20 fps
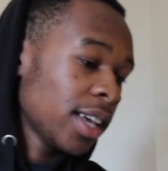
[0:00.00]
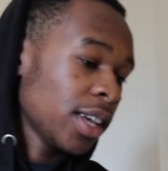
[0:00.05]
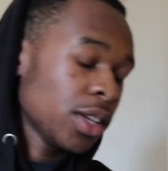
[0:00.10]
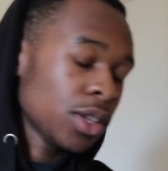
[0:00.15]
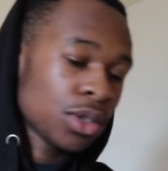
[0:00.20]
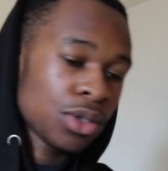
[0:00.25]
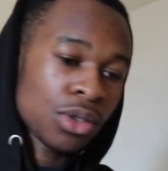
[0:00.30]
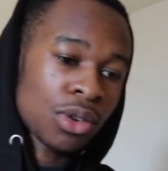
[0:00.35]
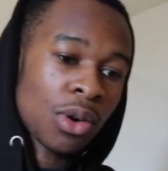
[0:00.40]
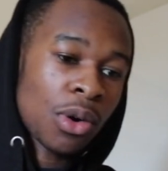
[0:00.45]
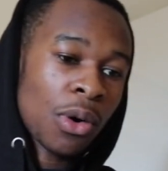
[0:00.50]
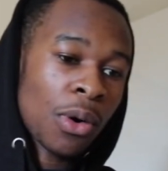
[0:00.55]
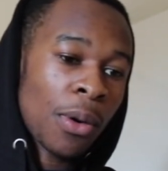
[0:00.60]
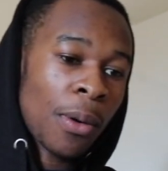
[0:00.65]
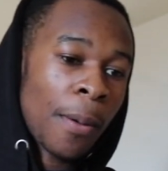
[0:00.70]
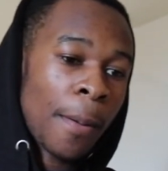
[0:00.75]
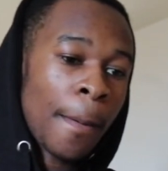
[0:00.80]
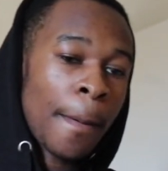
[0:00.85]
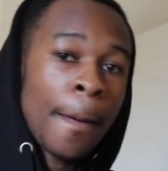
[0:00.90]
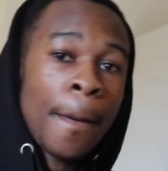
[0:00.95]

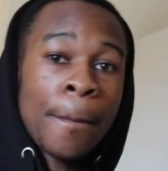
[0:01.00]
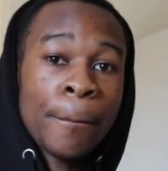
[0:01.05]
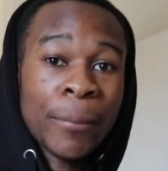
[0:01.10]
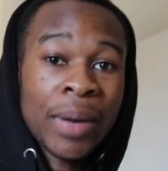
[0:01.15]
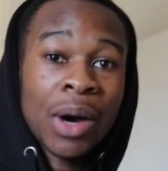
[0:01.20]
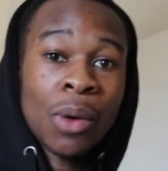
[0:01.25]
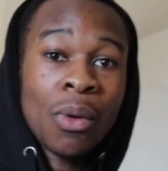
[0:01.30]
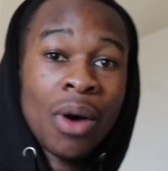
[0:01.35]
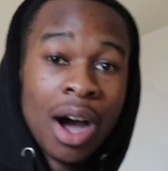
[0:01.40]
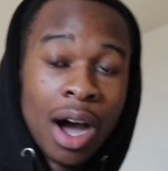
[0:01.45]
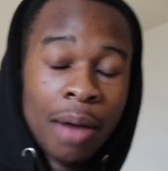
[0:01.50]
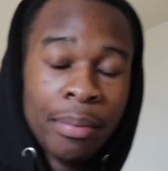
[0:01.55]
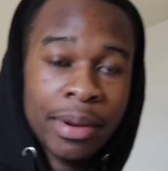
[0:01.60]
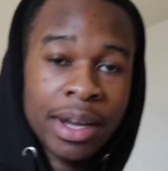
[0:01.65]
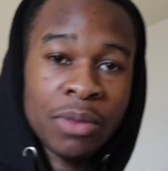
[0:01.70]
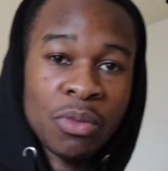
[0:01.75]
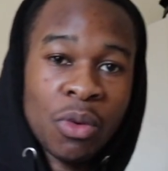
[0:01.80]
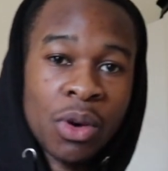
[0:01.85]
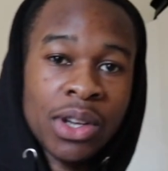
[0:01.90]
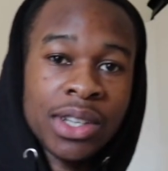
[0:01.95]
So, but what
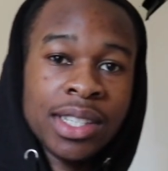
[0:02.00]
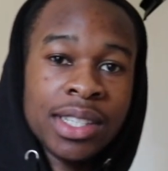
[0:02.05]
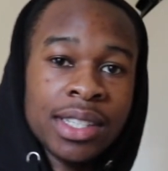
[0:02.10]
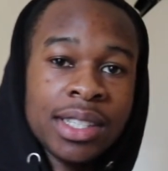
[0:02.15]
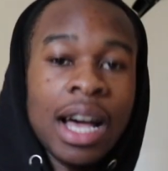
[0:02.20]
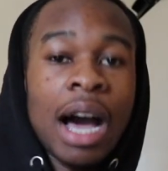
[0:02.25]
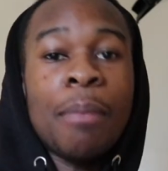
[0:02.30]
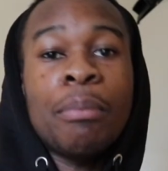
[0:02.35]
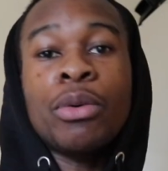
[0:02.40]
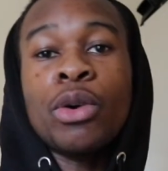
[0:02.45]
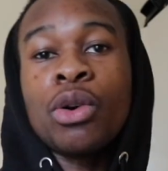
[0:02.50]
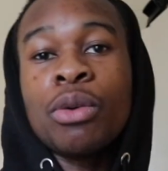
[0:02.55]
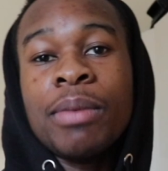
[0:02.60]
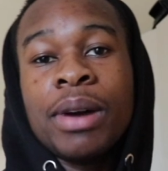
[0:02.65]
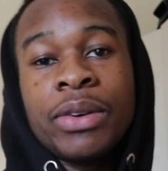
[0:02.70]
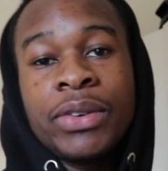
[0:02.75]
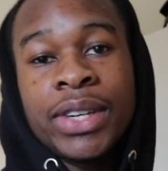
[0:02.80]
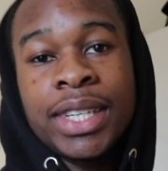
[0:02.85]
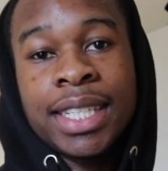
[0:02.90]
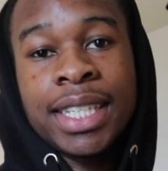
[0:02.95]
happened was I broke my
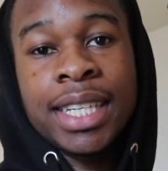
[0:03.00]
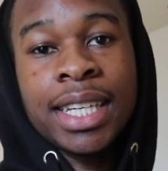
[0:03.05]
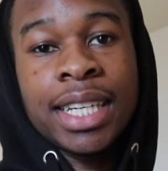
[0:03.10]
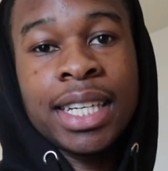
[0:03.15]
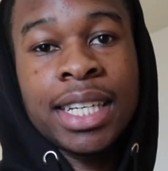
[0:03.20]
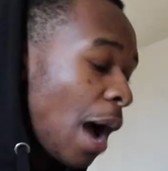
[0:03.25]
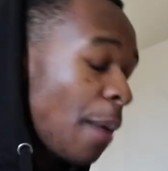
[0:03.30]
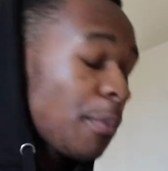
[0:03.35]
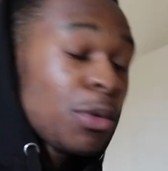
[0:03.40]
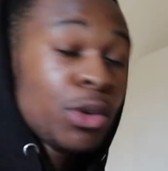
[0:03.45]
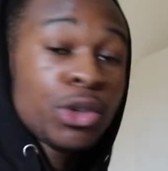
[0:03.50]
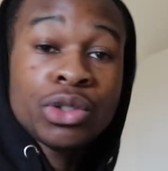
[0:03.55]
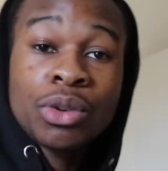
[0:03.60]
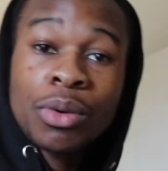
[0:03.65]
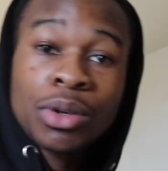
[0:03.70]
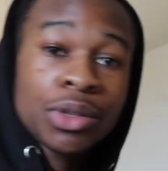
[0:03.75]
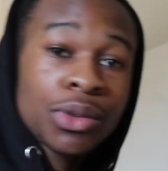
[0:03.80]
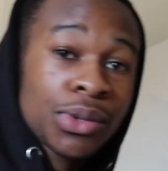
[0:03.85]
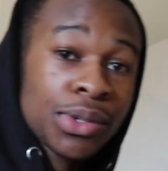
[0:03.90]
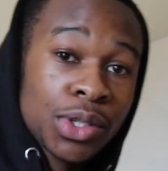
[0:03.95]
wrist in I'm not sure
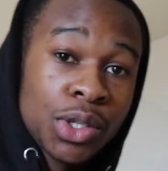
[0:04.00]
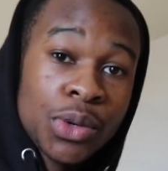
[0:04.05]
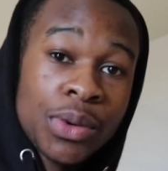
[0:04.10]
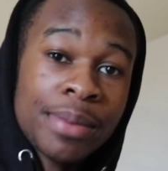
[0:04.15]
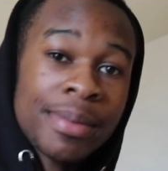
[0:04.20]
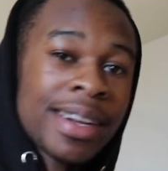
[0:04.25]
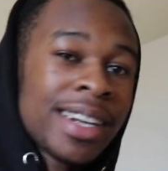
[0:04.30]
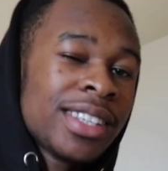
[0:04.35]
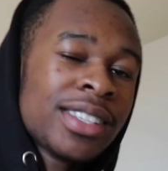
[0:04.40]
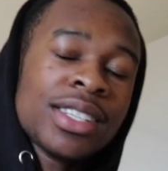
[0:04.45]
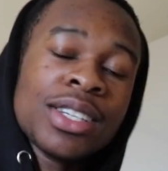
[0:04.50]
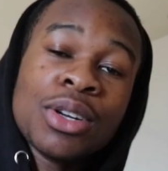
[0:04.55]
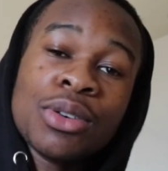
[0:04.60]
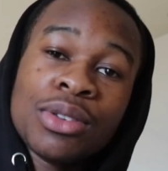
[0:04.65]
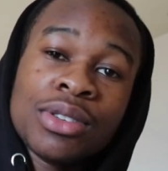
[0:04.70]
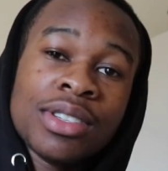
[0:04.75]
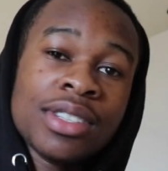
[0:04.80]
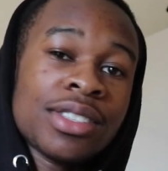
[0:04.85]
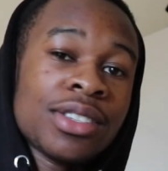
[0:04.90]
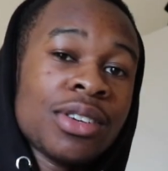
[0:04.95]
what I was doing, man. It's a
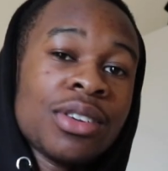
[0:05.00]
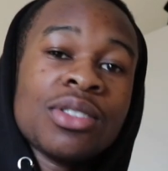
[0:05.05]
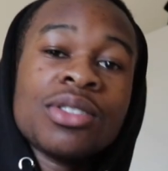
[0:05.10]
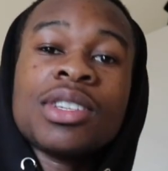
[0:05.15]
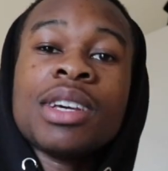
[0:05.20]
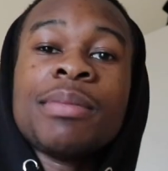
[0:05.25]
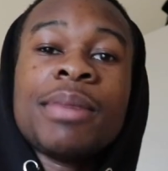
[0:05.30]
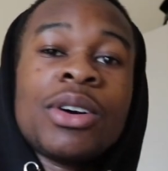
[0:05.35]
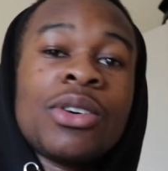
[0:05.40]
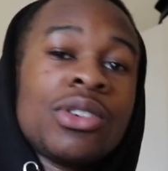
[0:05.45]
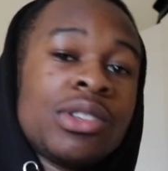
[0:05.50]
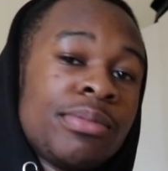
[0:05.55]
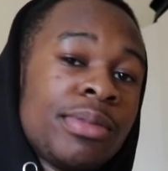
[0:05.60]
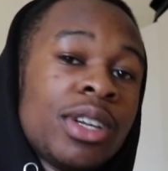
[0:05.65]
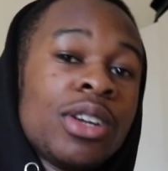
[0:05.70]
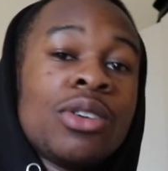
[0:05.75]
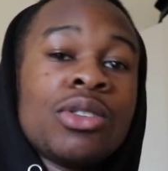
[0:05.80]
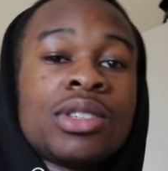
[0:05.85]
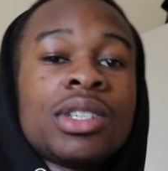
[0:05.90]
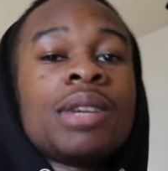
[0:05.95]
long time ago. It's been
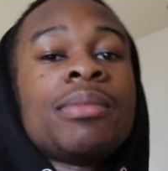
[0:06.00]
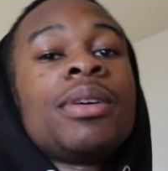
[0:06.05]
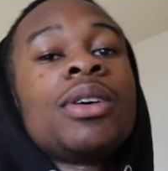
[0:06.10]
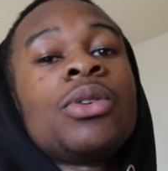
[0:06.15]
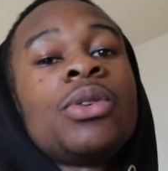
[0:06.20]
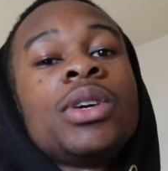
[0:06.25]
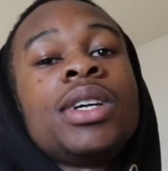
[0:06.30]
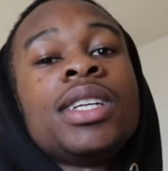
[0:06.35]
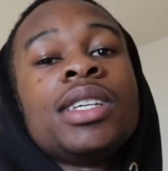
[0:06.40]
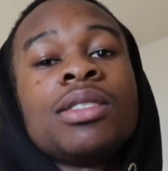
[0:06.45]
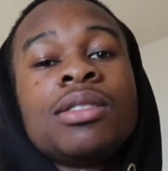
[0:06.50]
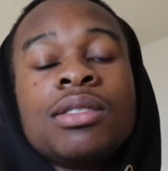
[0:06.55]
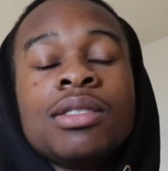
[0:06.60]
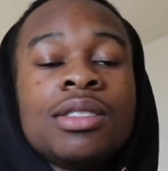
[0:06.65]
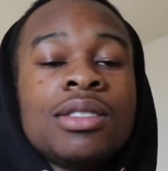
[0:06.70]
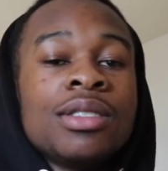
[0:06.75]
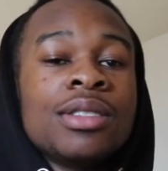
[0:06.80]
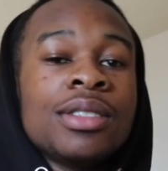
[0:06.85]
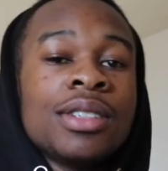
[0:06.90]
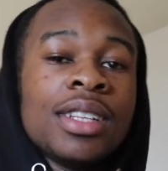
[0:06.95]
a long time ago in it.
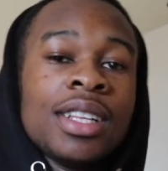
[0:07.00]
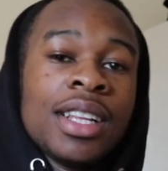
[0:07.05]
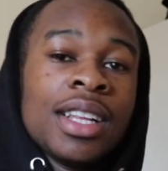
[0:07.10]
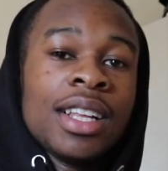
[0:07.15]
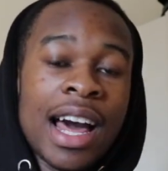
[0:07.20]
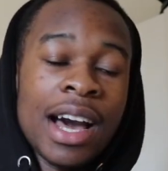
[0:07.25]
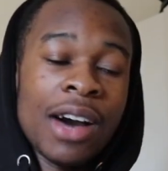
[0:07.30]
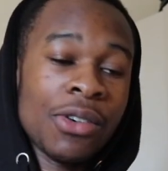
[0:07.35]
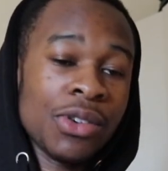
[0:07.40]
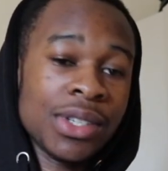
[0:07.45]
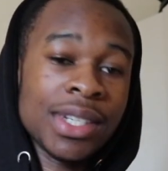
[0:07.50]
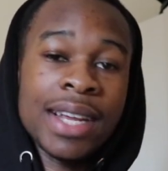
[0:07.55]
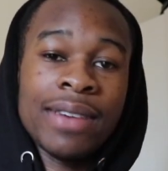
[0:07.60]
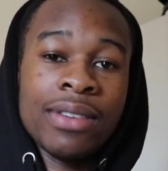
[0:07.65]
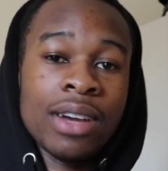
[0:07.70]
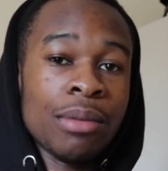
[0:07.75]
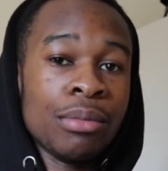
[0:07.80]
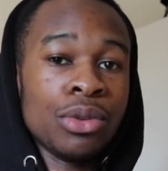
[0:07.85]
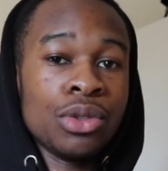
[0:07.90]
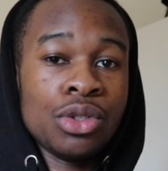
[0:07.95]
So I was never
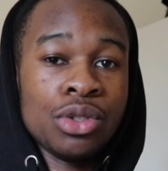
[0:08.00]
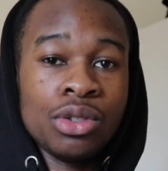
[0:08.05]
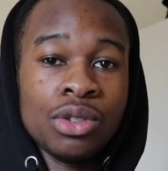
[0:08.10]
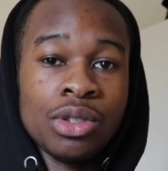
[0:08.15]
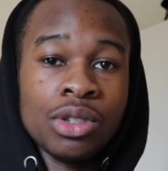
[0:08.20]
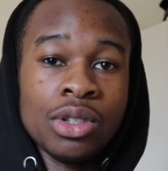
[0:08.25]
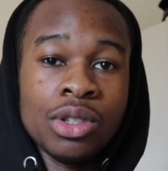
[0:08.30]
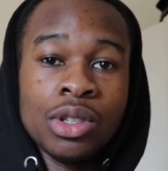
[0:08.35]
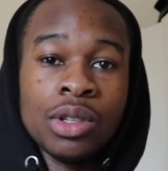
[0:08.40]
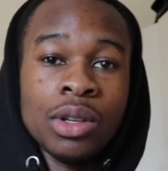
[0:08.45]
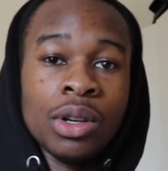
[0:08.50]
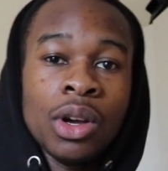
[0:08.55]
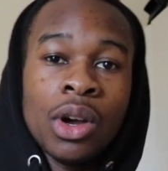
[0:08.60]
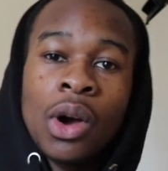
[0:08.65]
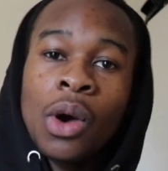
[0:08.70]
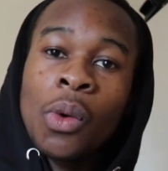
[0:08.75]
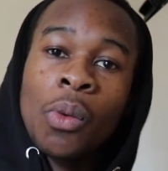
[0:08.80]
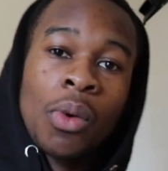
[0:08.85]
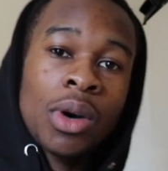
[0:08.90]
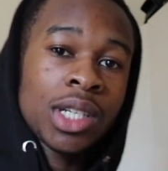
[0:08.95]
able to do
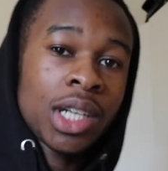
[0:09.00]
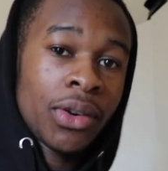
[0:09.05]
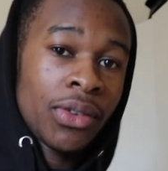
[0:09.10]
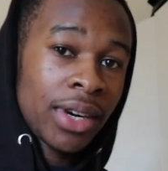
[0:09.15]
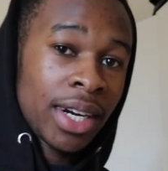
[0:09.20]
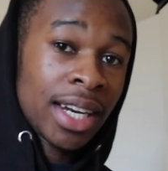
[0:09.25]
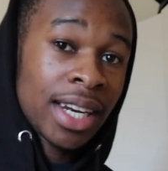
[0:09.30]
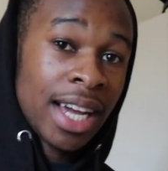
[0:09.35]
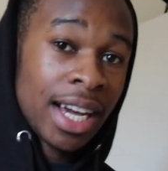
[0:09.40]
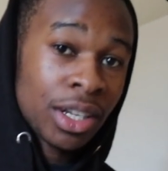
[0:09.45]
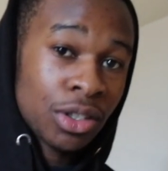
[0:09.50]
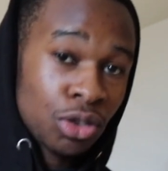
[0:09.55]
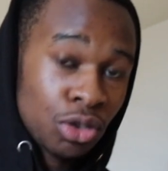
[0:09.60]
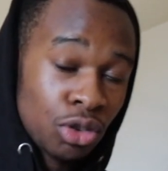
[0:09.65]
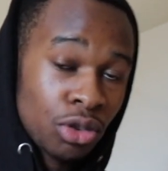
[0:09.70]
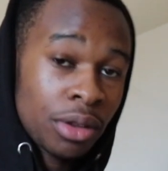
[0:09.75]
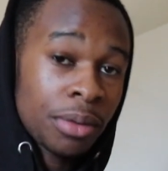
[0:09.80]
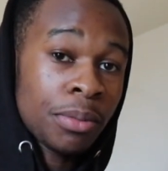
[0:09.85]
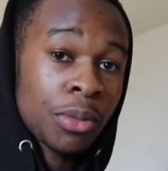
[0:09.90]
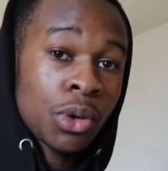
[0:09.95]
what I really like to
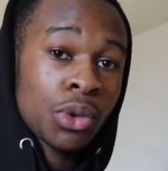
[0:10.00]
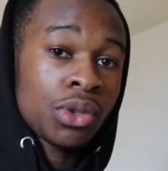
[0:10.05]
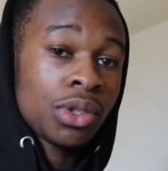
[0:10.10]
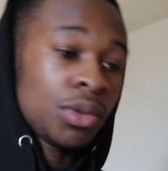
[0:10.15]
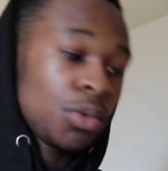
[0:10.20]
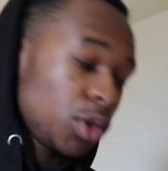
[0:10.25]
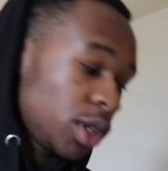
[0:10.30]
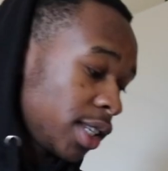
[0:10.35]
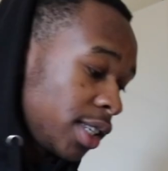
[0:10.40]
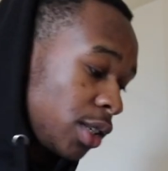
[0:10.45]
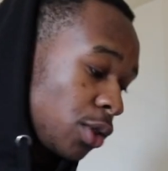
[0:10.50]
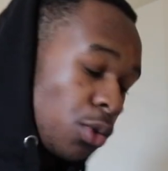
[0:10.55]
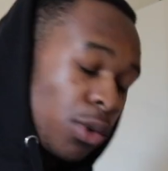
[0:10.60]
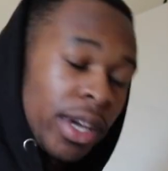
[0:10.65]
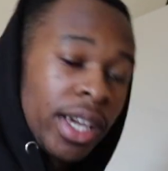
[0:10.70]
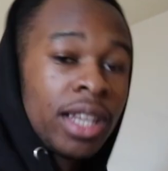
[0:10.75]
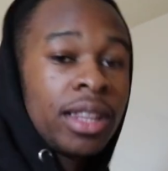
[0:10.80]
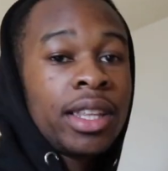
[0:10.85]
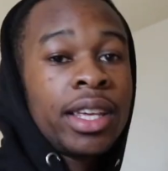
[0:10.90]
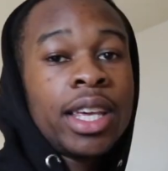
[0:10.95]
do the most, which is
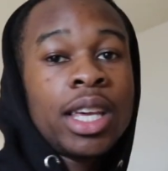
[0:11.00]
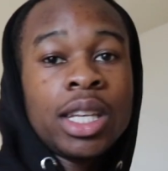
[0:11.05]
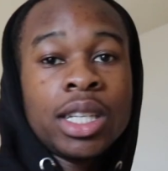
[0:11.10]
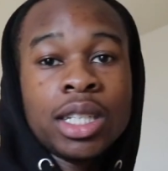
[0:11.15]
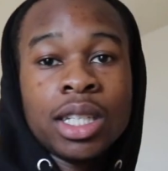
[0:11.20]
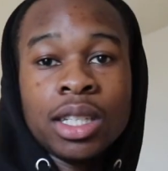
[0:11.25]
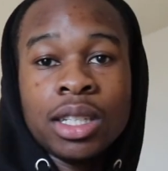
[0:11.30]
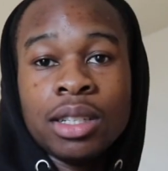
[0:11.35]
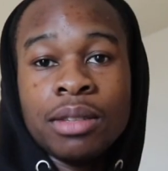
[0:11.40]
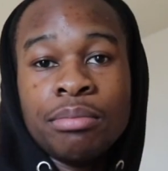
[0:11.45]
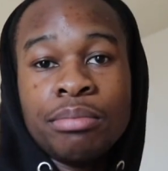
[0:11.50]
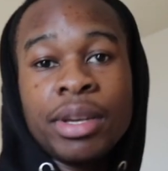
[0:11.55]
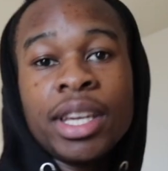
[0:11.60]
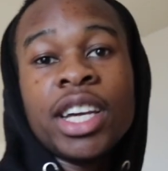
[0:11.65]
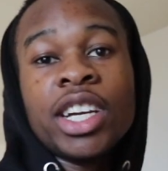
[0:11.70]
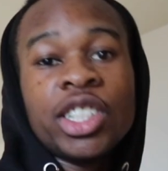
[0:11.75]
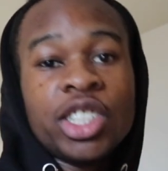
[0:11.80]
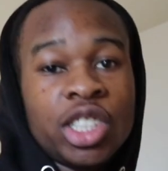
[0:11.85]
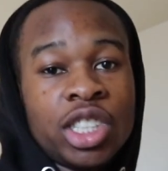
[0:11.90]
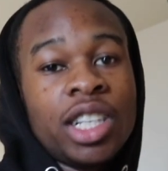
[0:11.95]
cooking in the kitchen, being
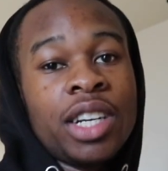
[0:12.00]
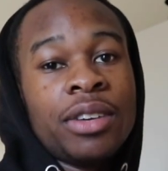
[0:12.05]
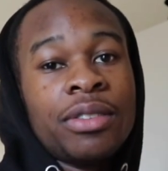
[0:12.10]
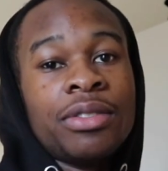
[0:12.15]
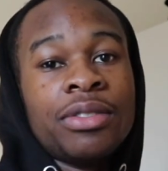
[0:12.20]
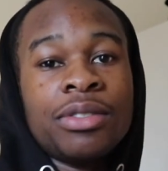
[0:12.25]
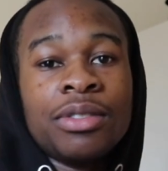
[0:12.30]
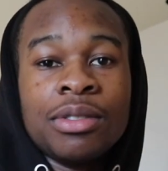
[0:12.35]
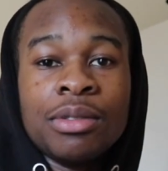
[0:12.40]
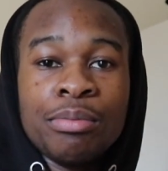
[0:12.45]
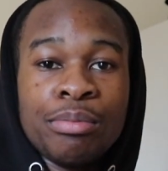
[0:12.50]
a chef.